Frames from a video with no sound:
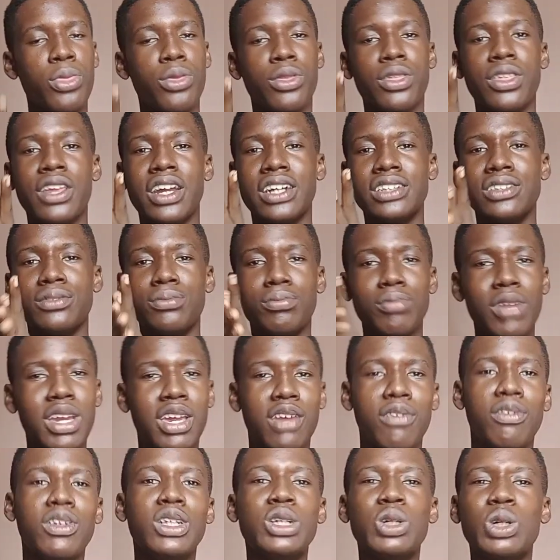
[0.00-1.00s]
then make
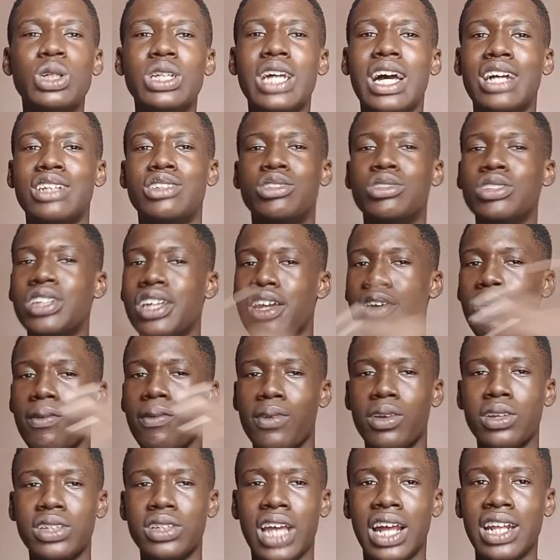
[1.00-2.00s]
a video on that to get
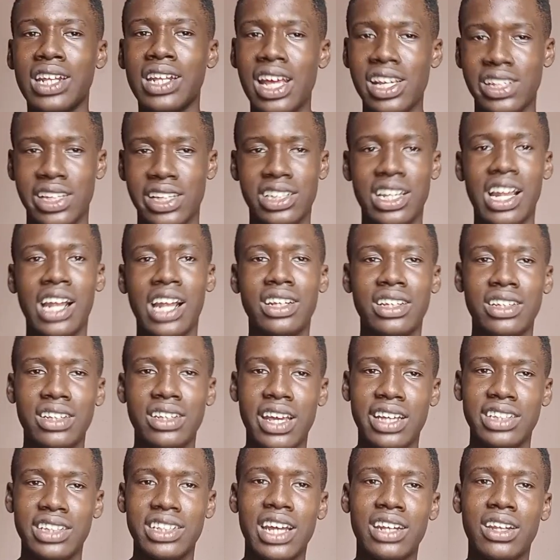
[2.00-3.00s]
views, and that's
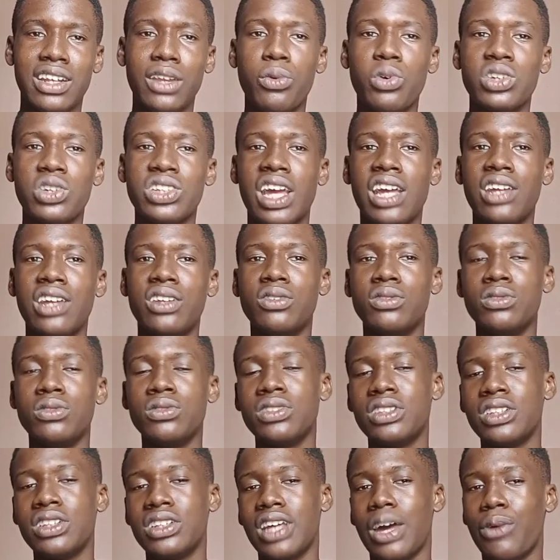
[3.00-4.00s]
exactly what I do,
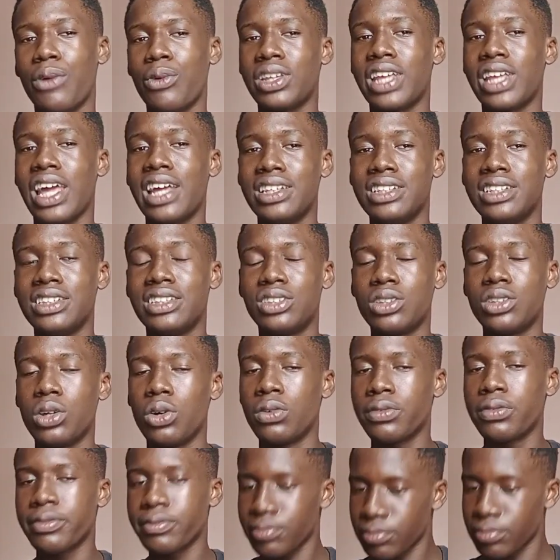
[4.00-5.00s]
what I did.
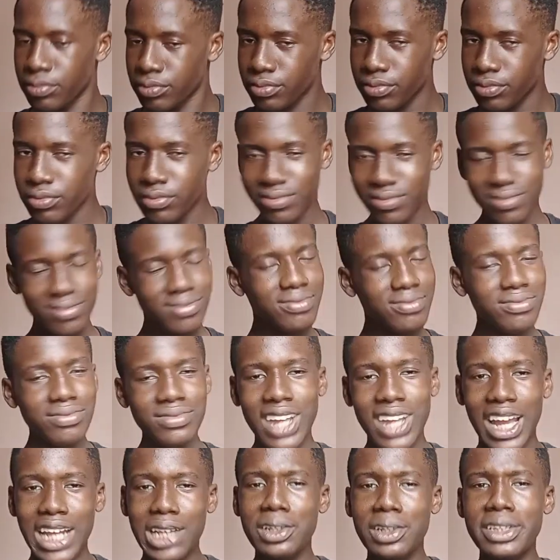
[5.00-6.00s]
So
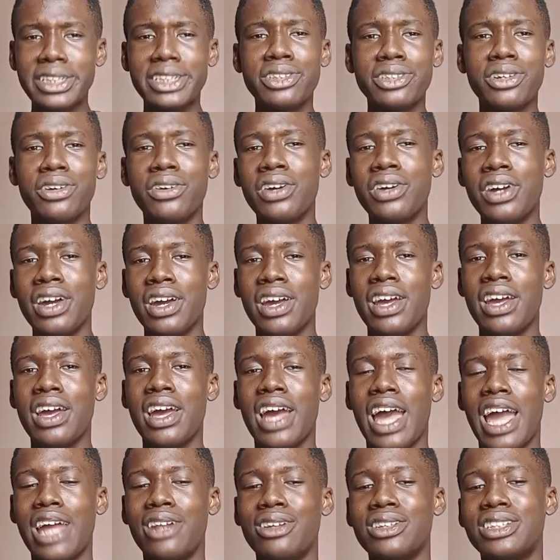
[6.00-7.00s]
I don't see no,
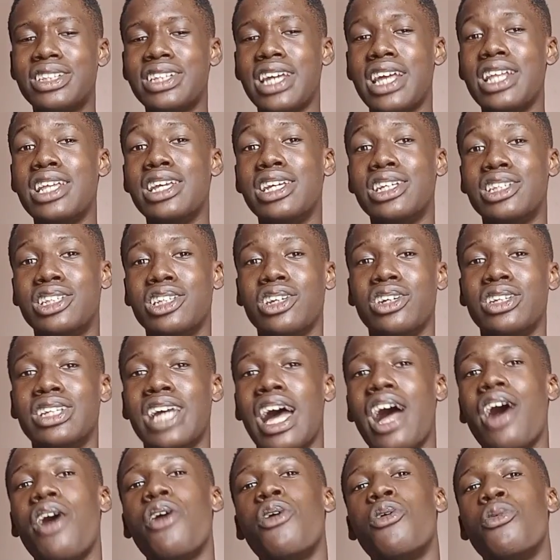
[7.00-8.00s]
I don't see any issue on
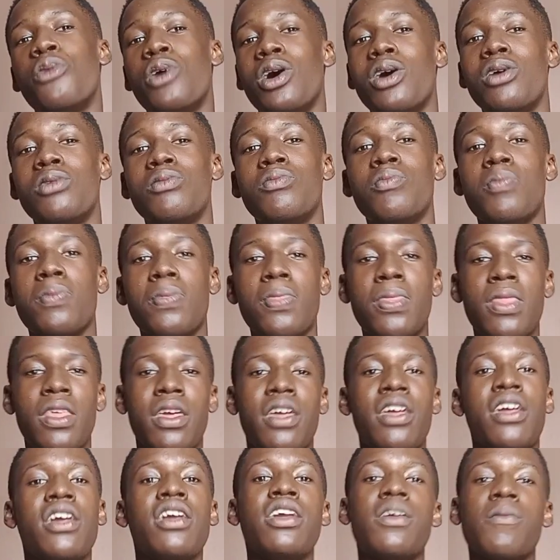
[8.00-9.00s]
that. Well,
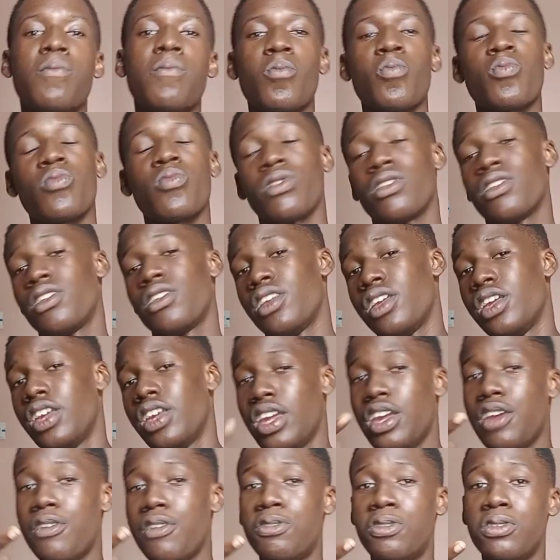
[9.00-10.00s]

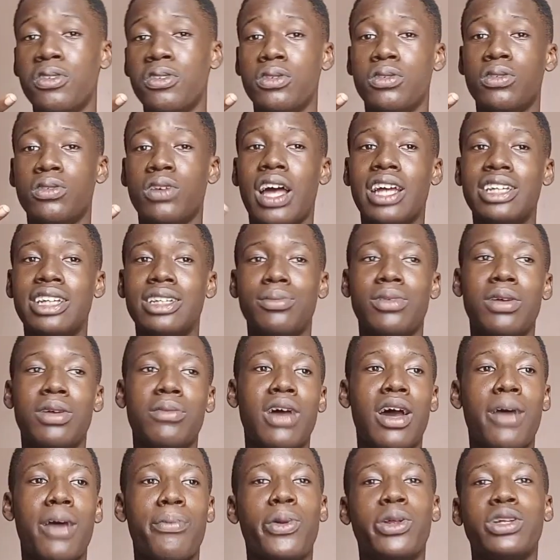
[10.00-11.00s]
if you accepted
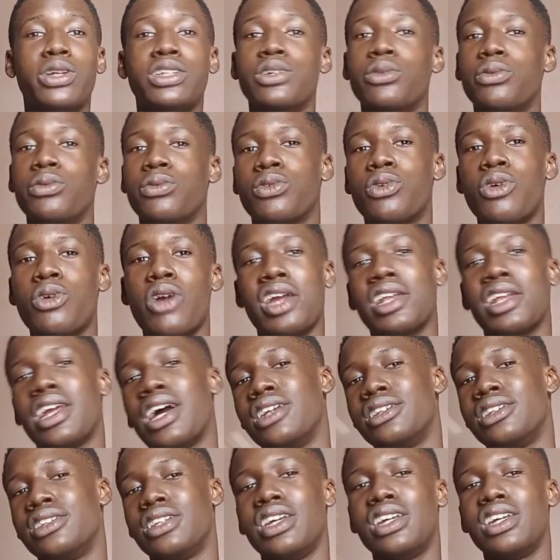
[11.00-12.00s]
my apology, go ahead
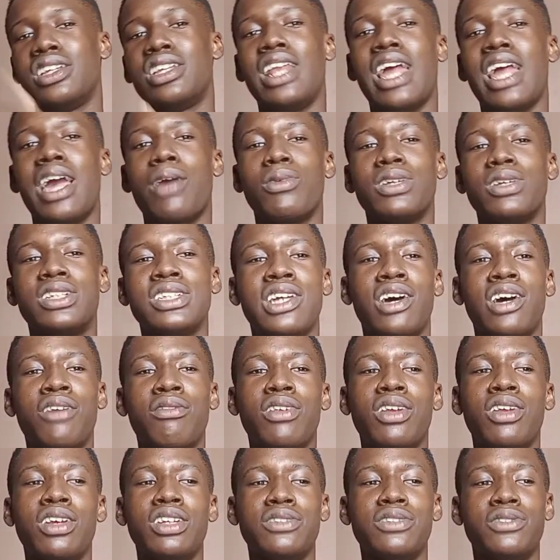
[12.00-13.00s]
and hit the like button down
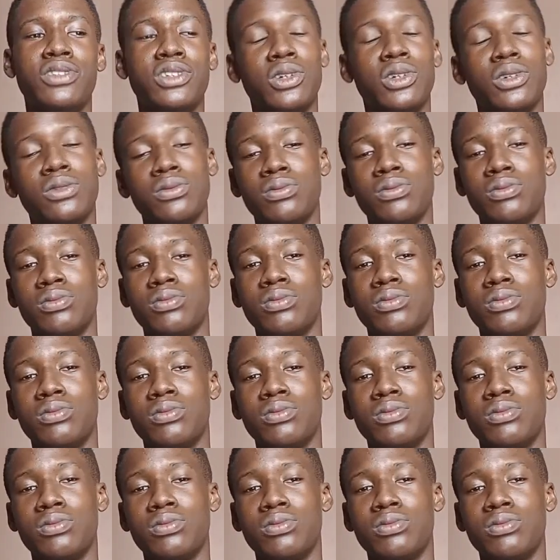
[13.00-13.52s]
below this video